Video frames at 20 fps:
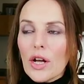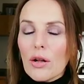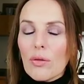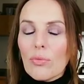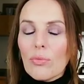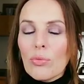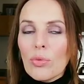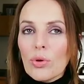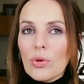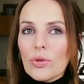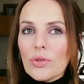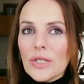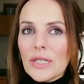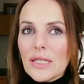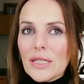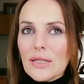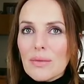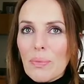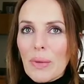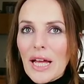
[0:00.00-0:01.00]
more
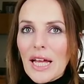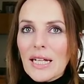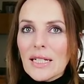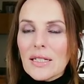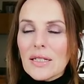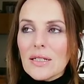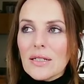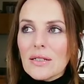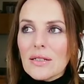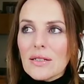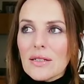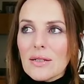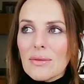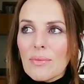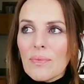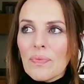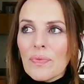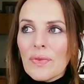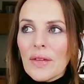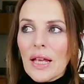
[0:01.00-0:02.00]
independent,
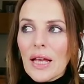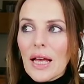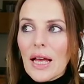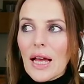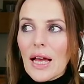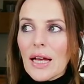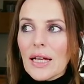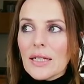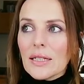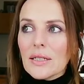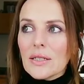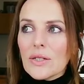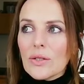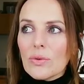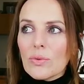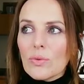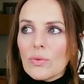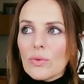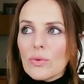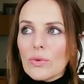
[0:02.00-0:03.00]
and
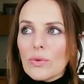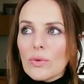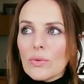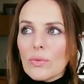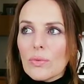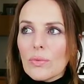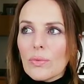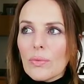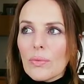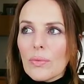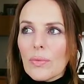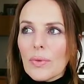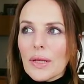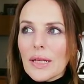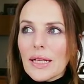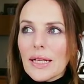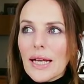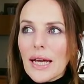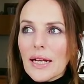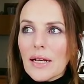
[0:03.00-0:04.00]

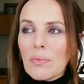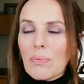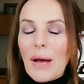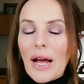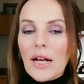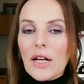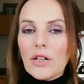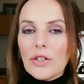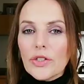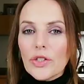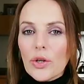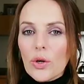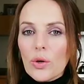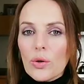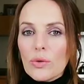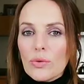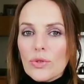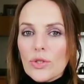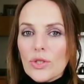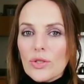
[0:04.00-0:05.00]
getting back on your
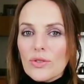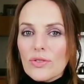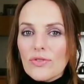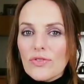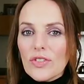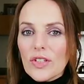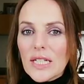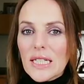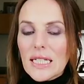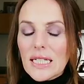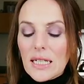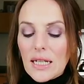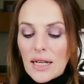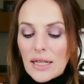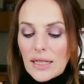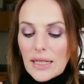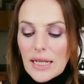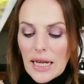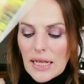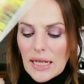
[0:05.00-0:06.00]
own 2 feet
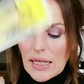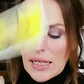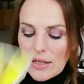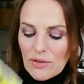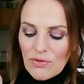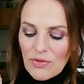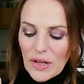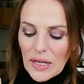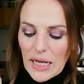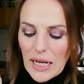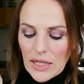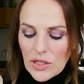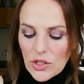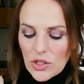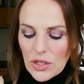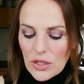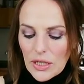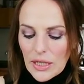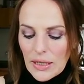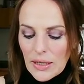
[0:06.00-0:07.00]
and gaining
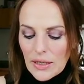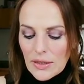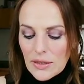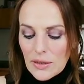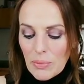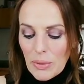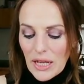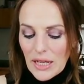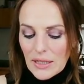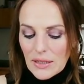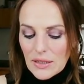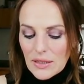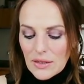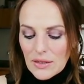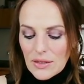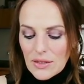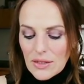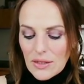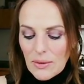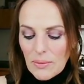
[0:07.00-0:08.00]
financial
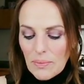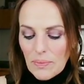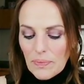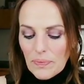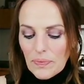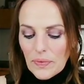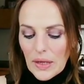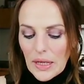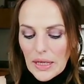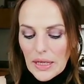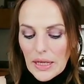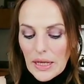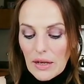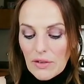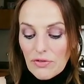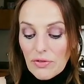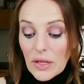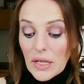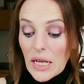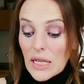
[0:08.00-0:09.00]
independence. Yeah,
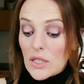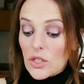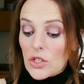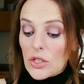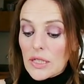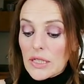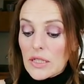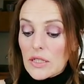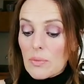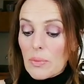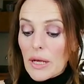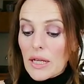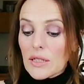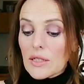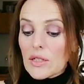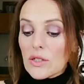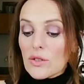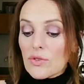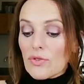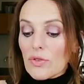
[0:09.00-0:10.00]
financial
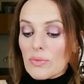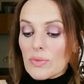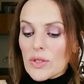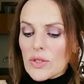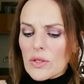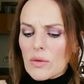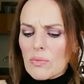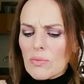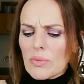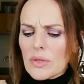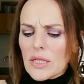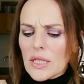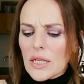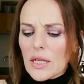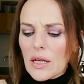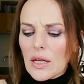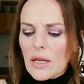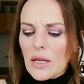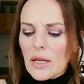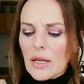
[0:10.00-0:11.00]
independence from somebody.